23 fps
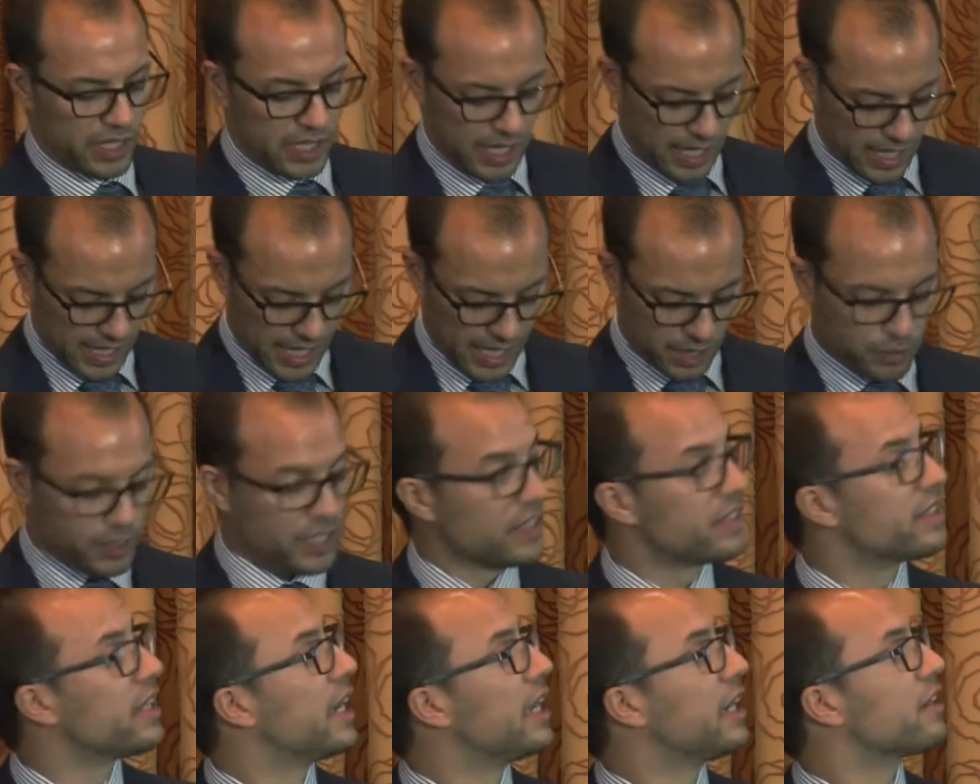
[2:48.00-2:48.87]

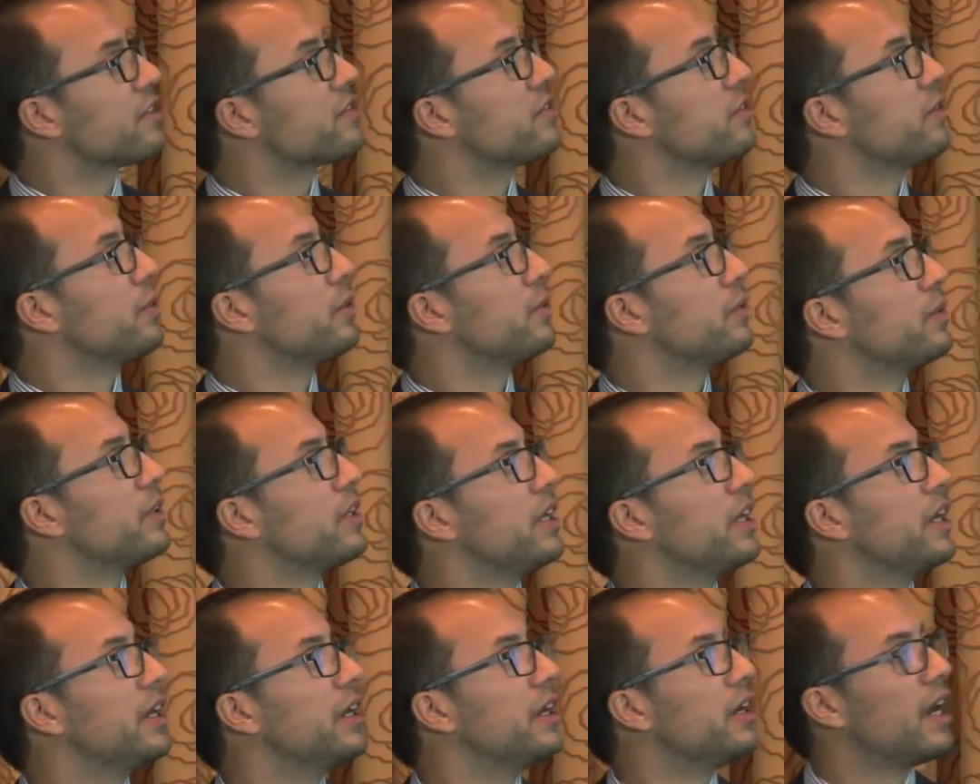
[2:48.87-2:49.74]
equities data. So
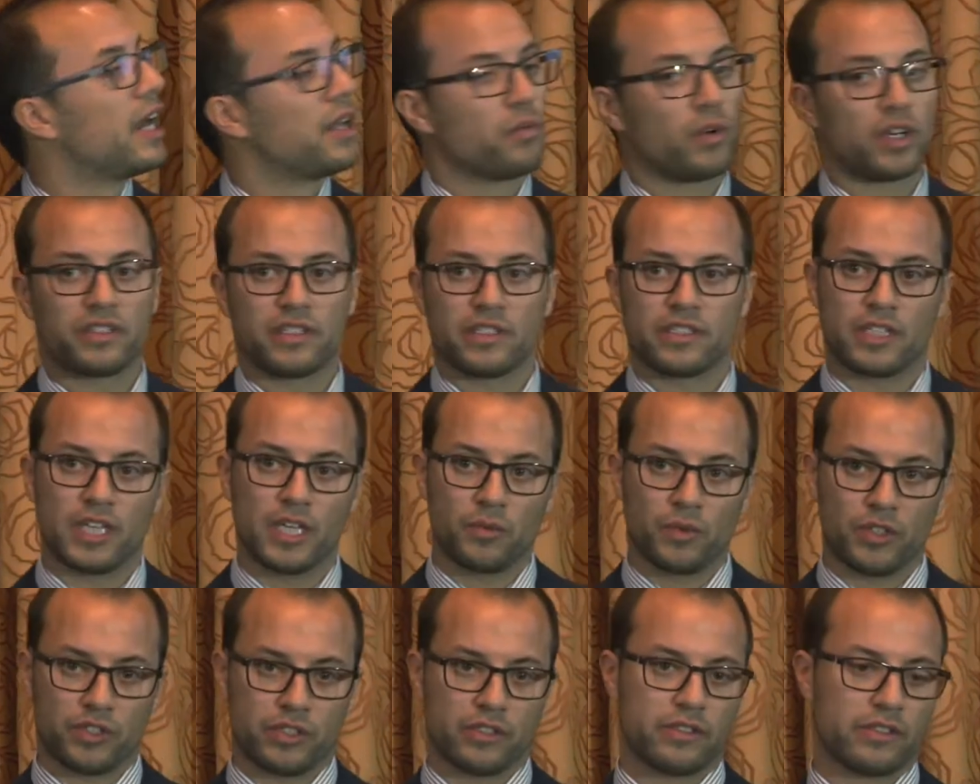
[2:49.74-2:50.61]
and what
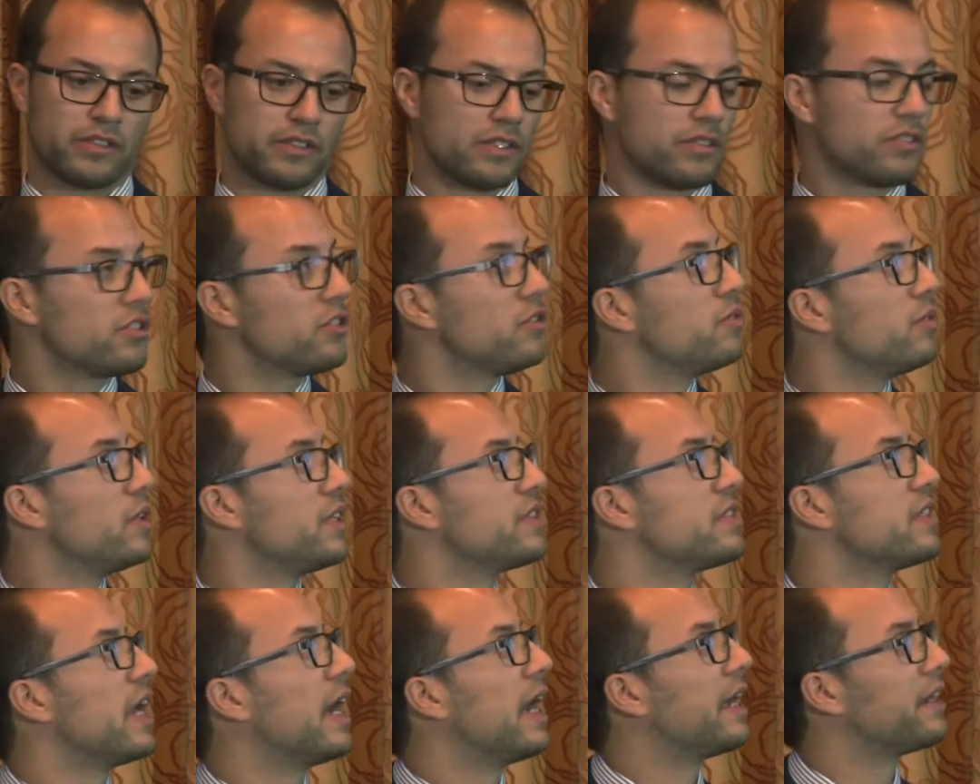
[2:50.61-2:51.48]
distinguishes the 2
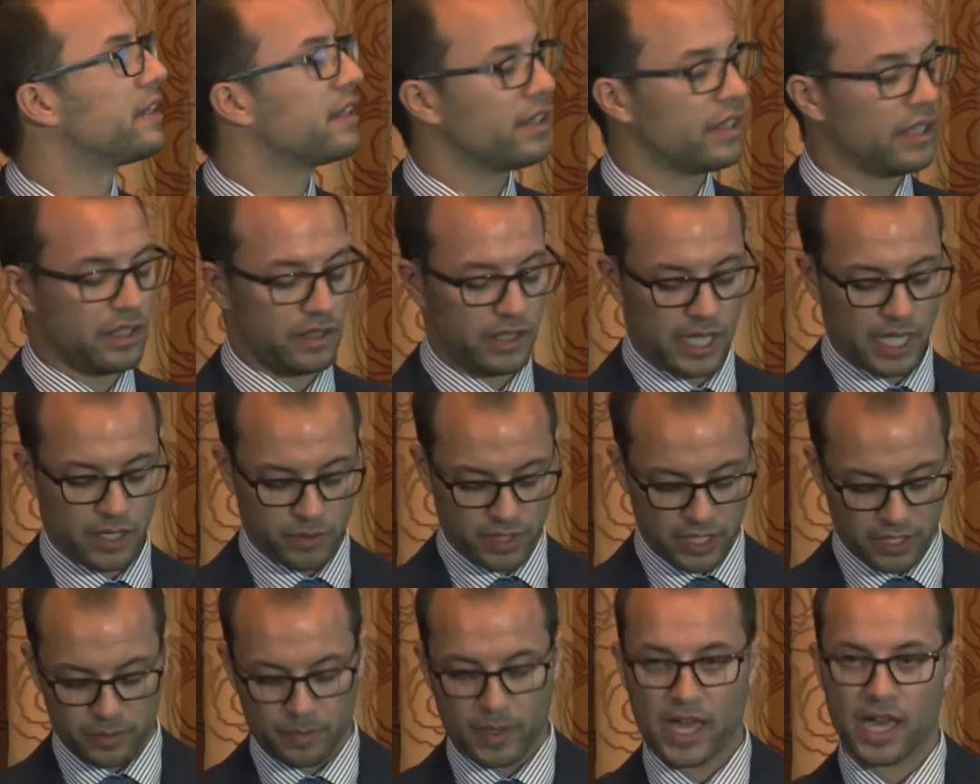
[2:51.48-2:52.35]
is that in the
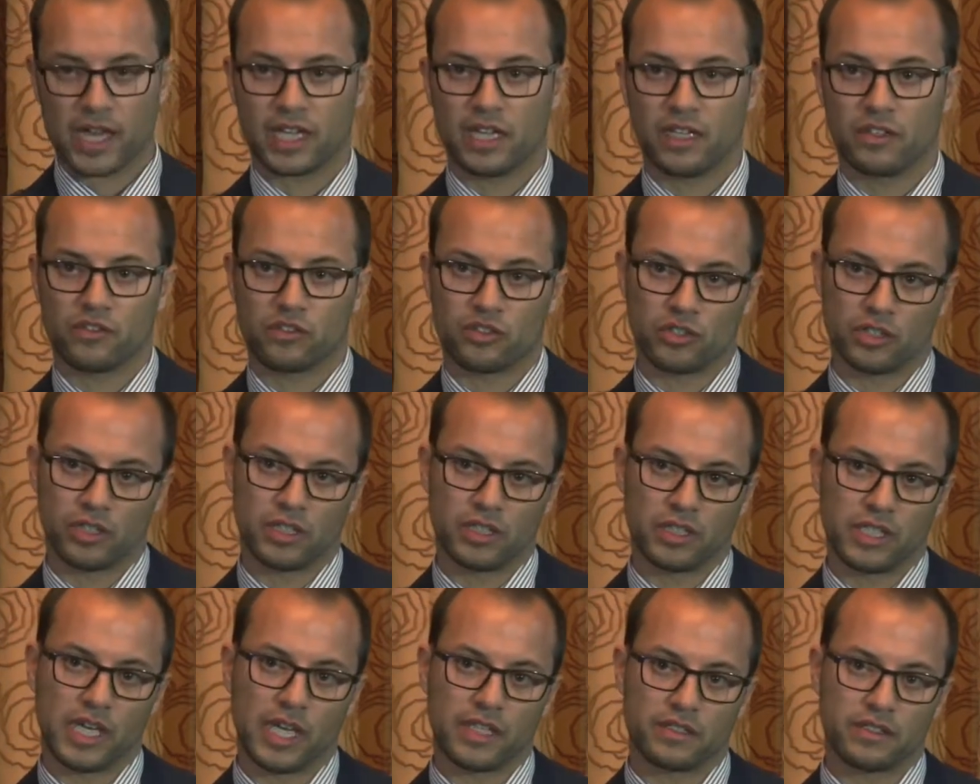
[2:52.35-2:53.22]
equities package,
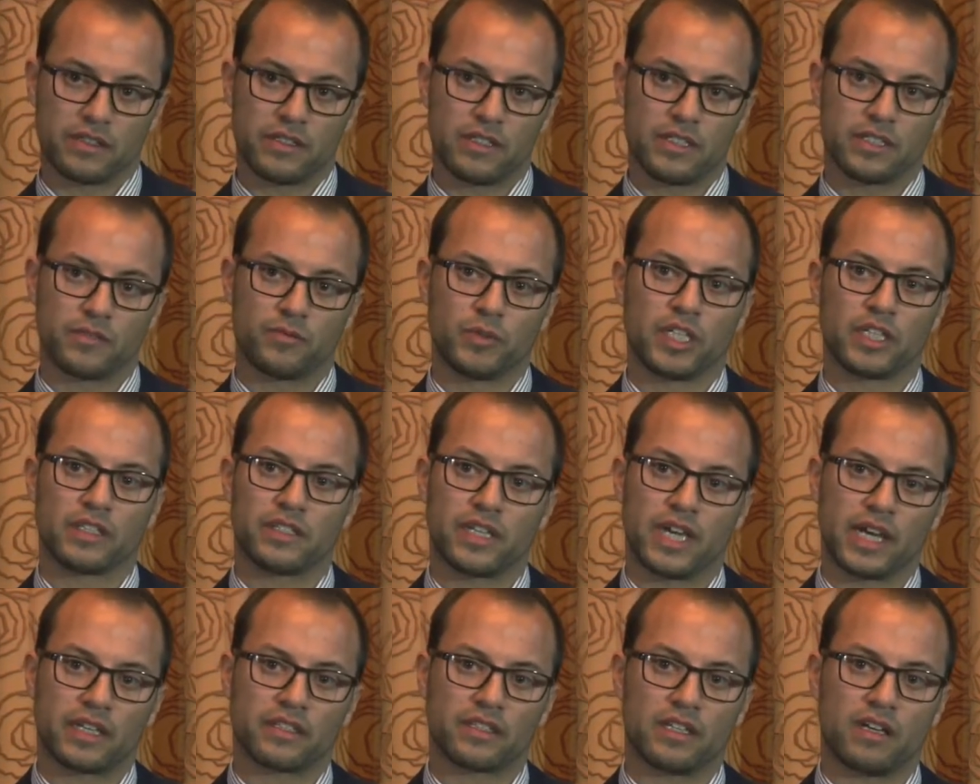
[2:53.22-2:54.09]
the entities we
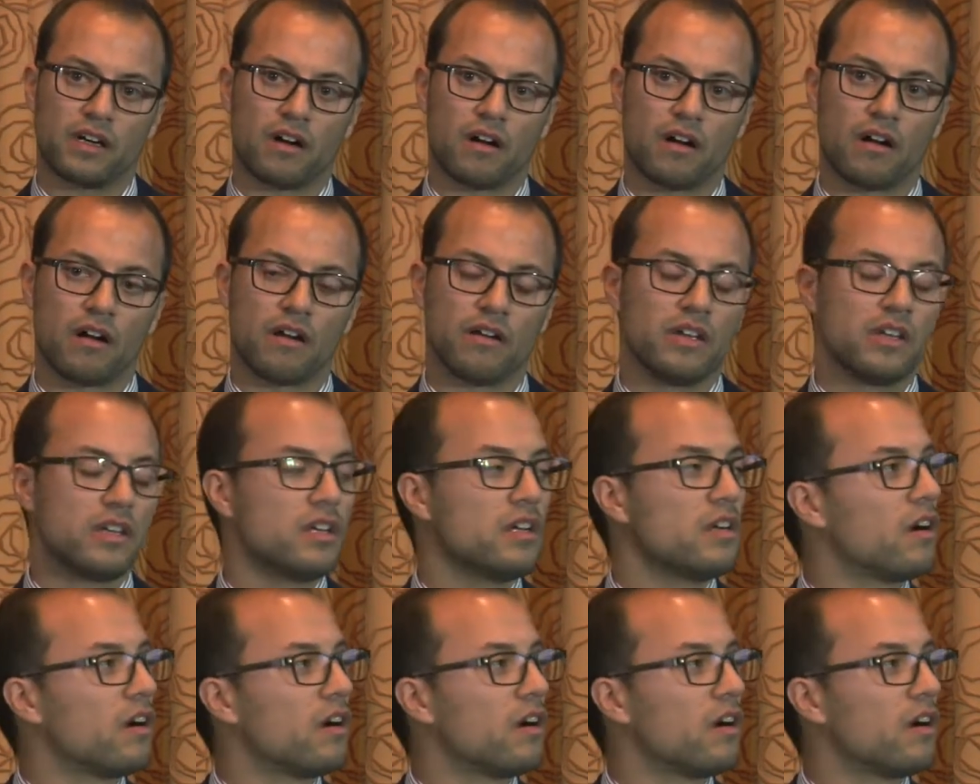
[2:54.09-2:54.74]
detect are